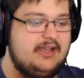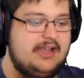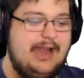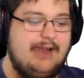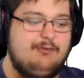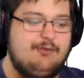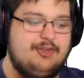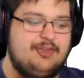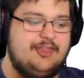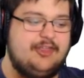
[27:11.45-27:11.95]

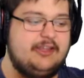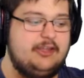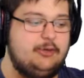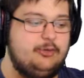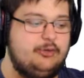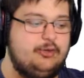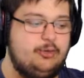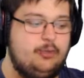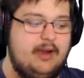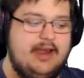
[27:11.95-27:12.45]
Everything
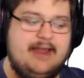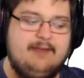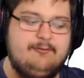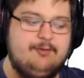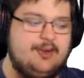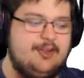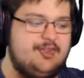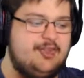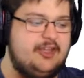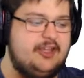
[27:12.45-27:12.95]
you do,
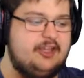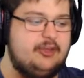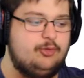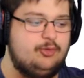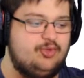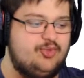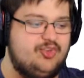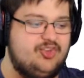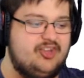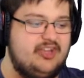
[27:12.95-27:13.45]
everything
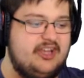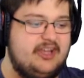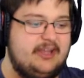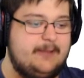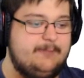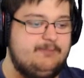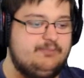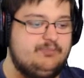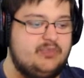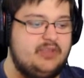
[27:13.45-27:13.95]
you
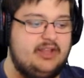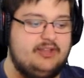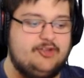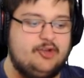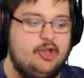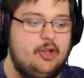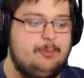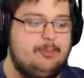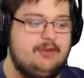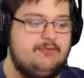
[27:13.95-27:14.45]
say,
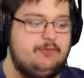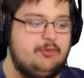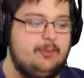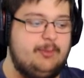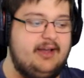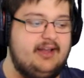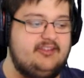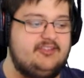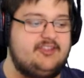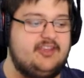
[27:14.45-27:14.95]
it's all been for
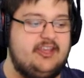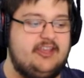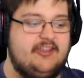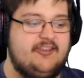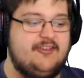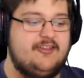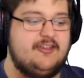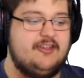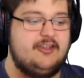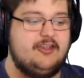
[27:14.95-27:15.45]
my sake.
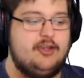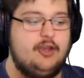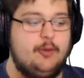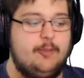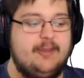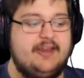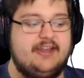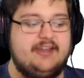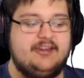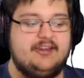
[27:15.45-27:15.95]

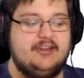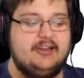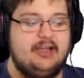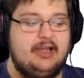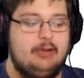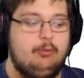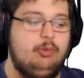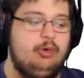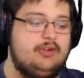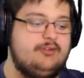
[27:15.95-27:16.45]
Human,
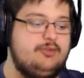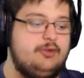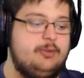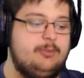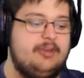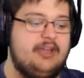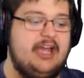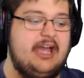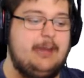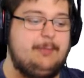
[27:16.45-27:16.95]
I want you to
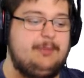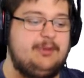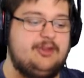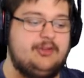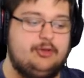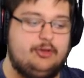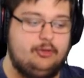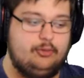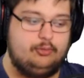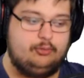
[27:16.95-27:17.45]
be happy
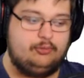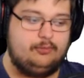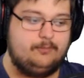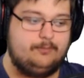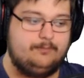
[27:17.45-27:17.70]
too.